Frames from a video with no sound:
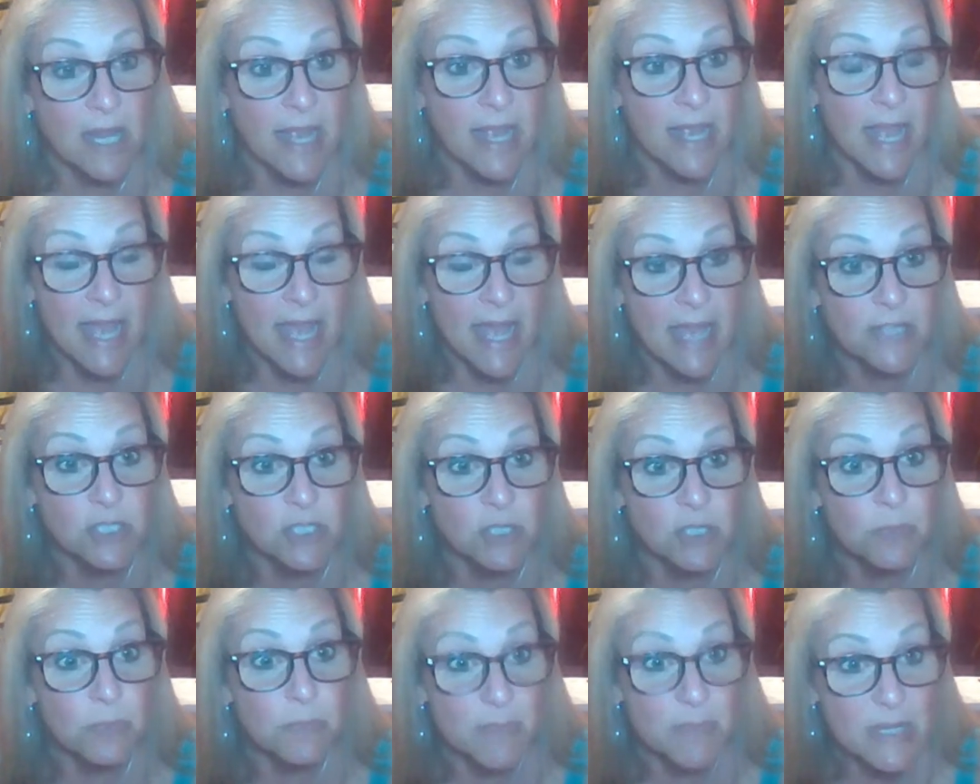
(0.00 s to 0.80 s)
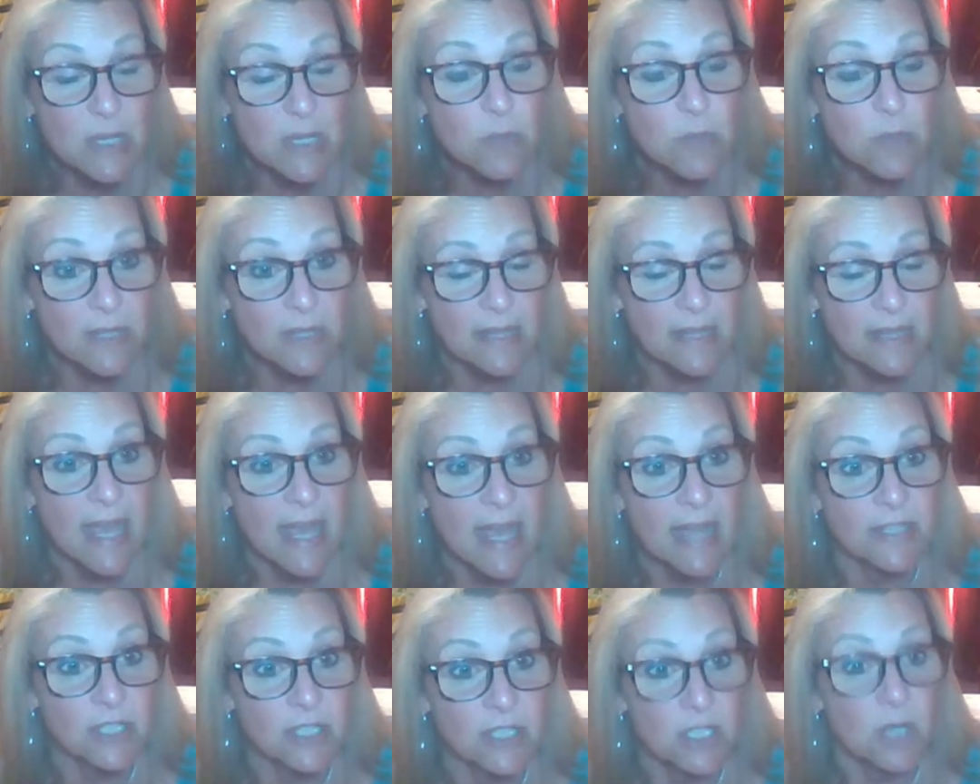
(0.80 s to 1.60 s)
I had to be with
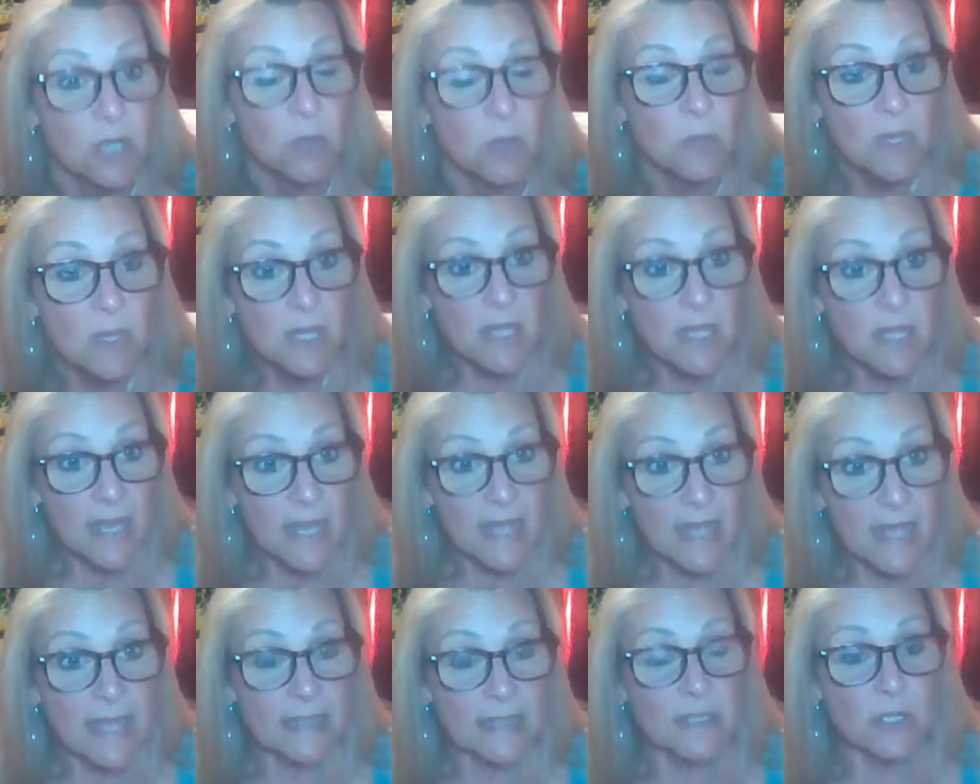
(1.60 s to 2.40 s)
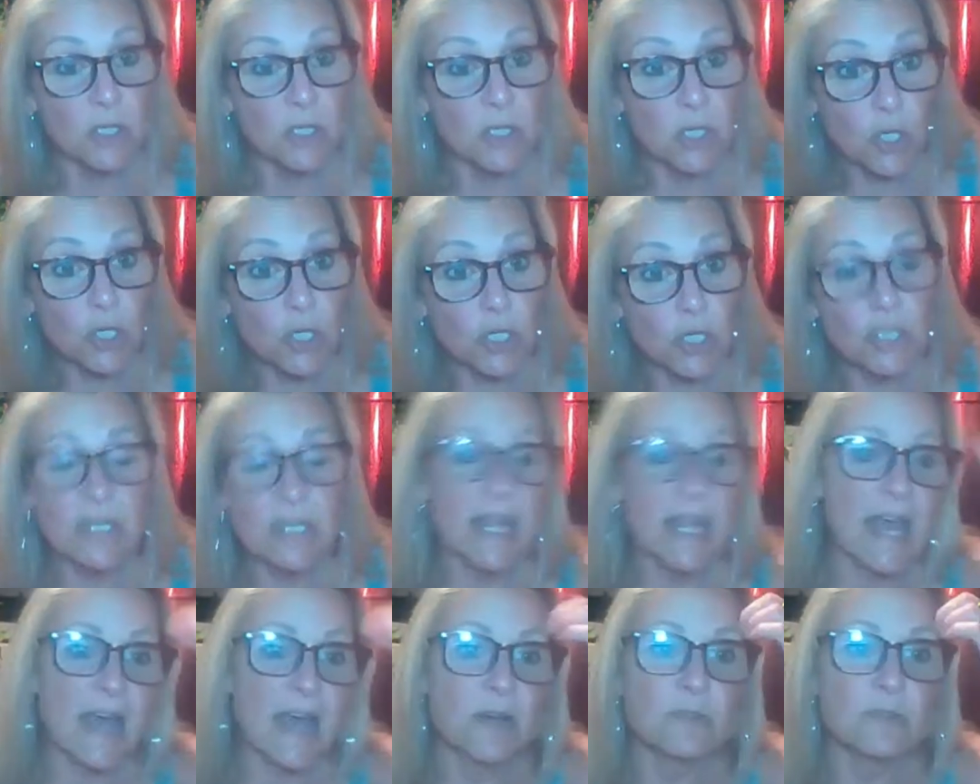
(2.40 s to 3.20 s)
that, and
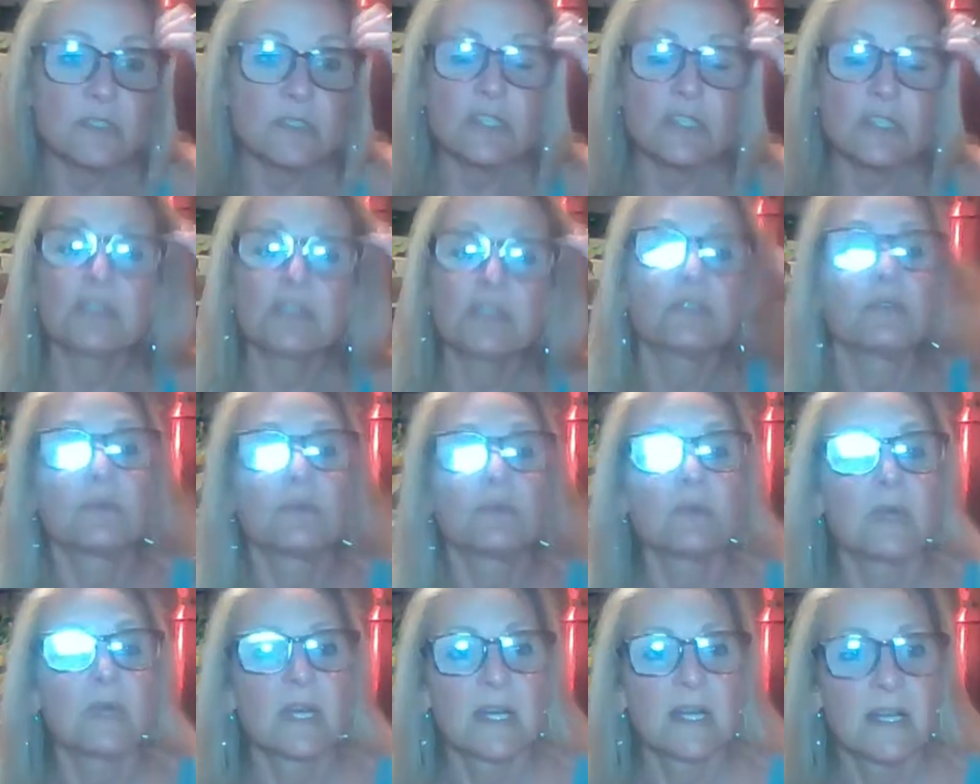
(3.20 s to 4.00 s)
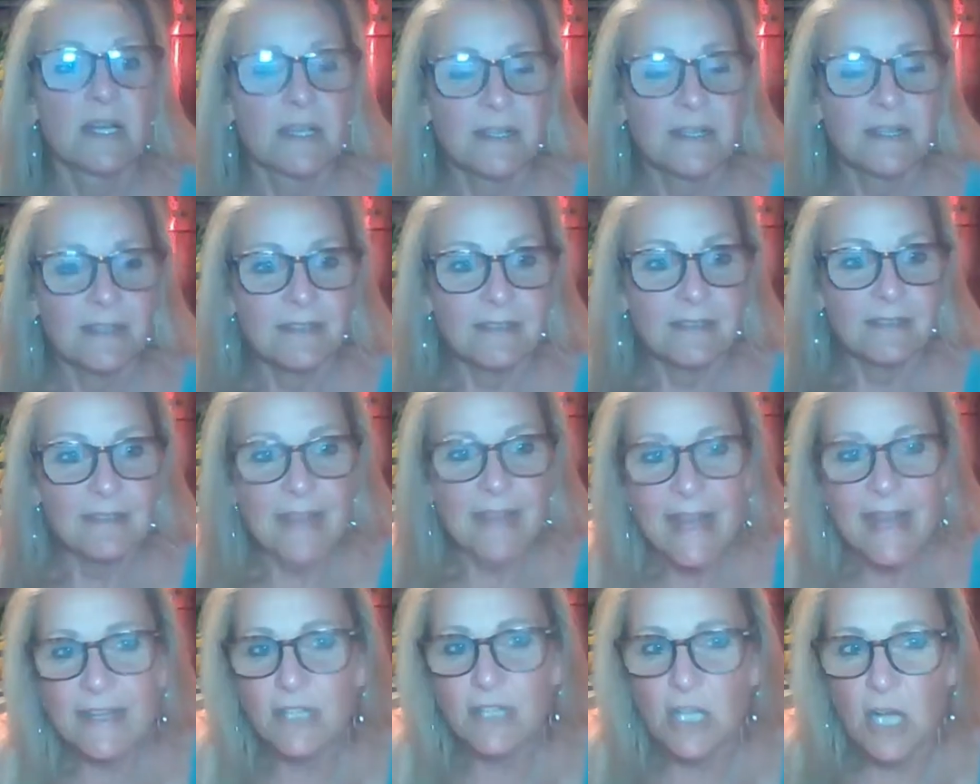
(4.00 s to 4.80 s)
learn how to
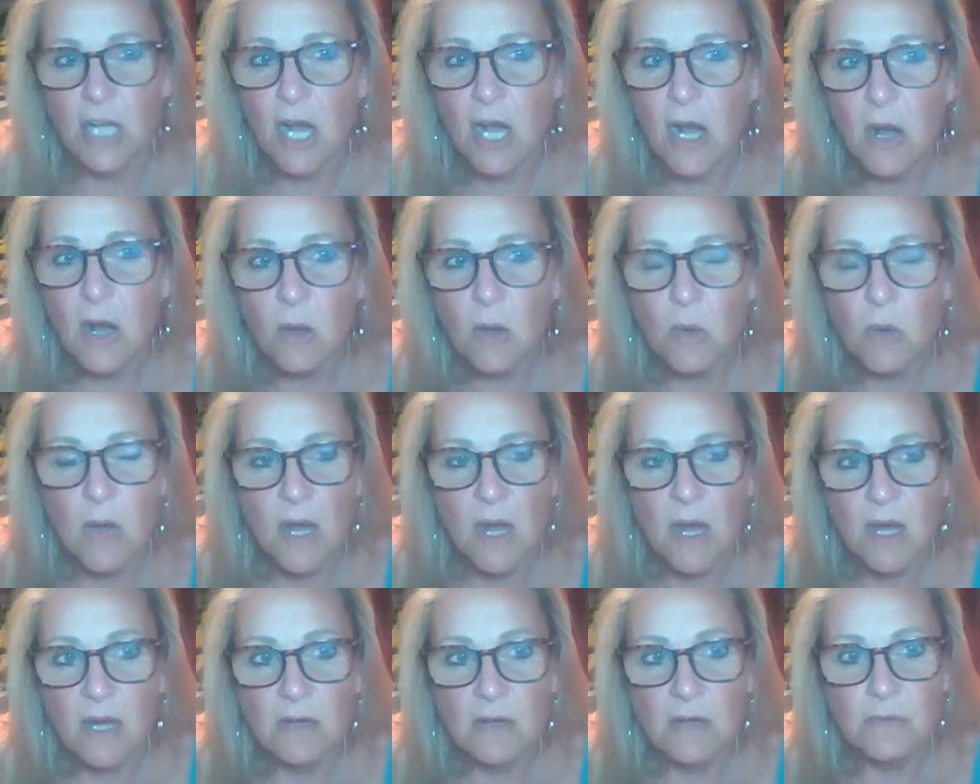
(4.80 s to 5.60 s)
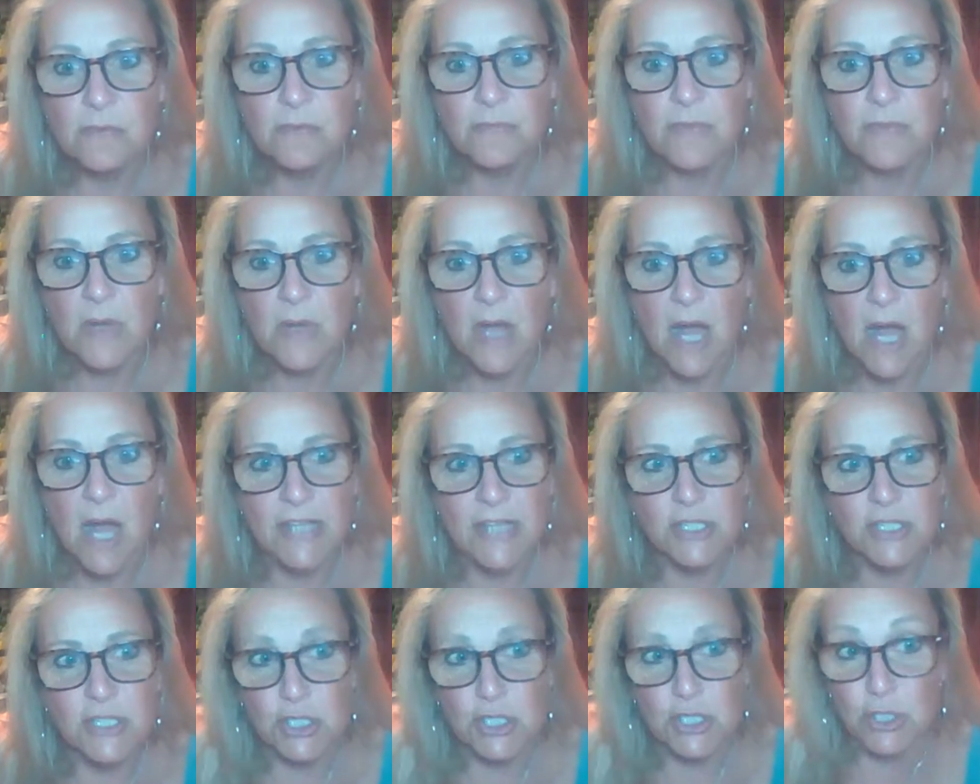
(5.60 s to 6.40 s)
let go of,
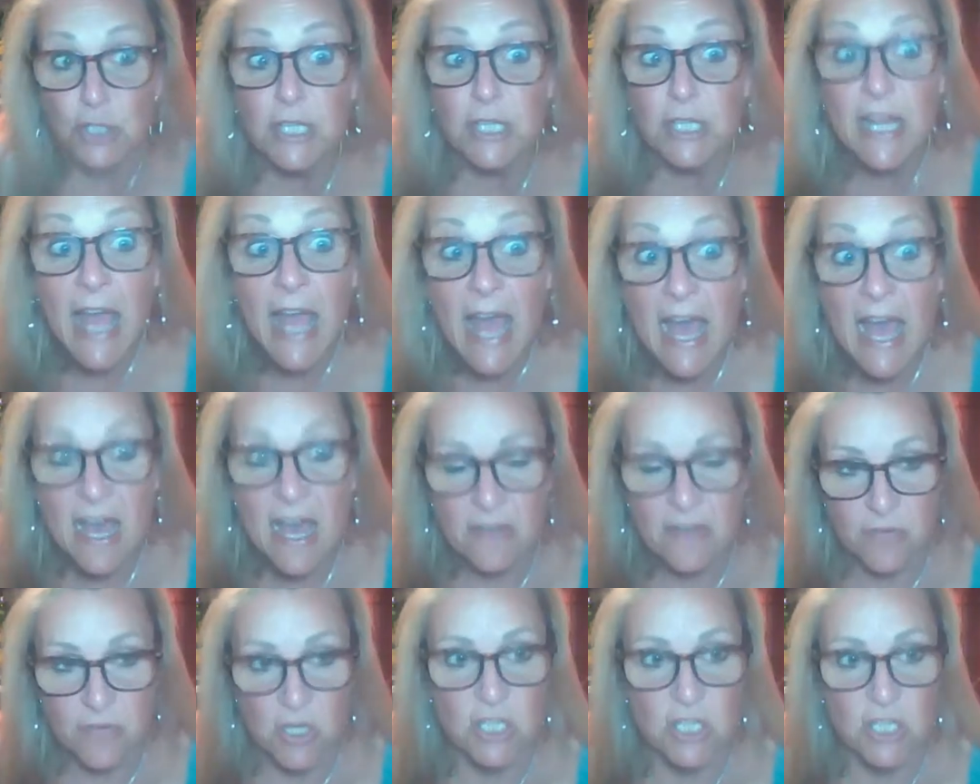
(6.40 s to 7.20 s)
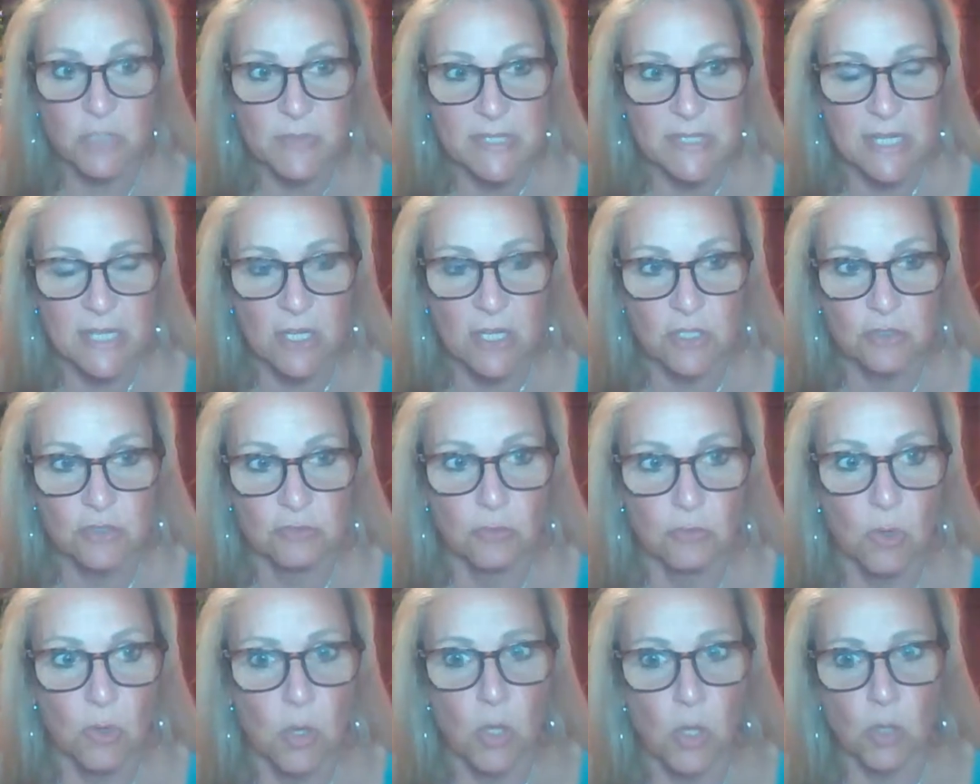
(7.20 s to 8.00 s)
I should have 100%
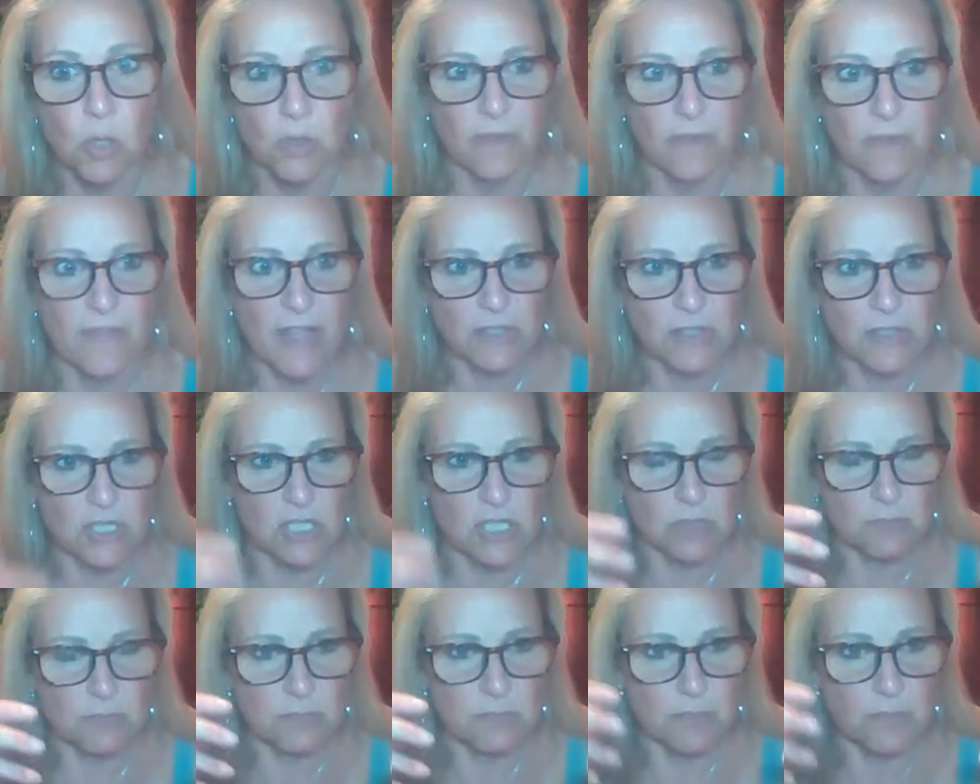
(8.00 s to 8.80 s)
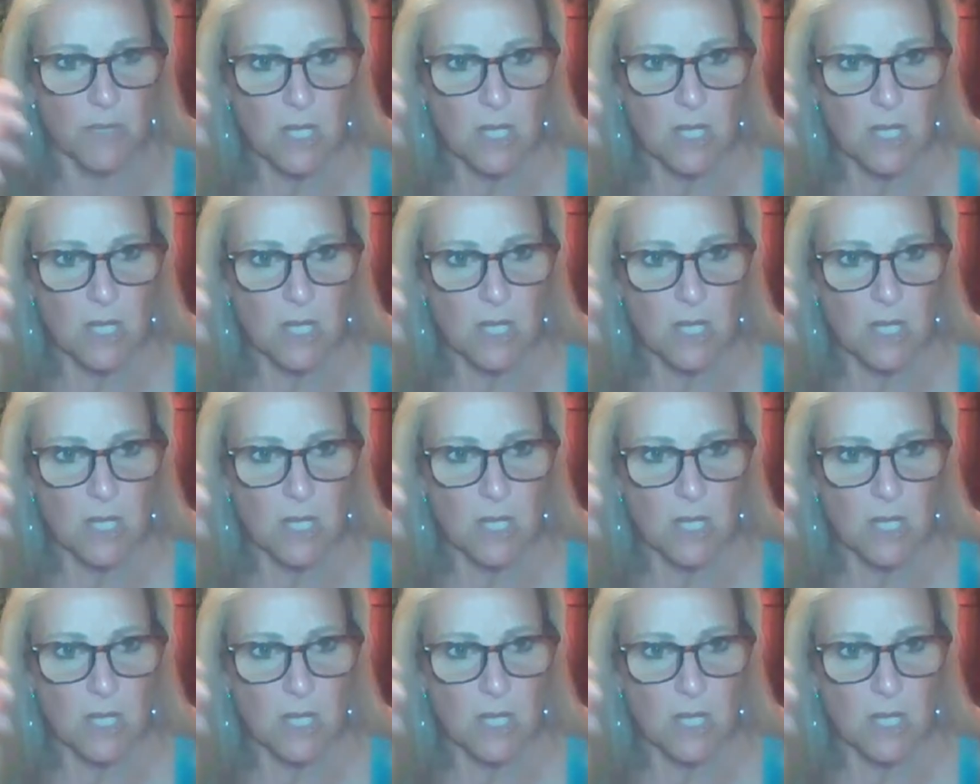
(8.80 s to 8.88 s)
control, or if I just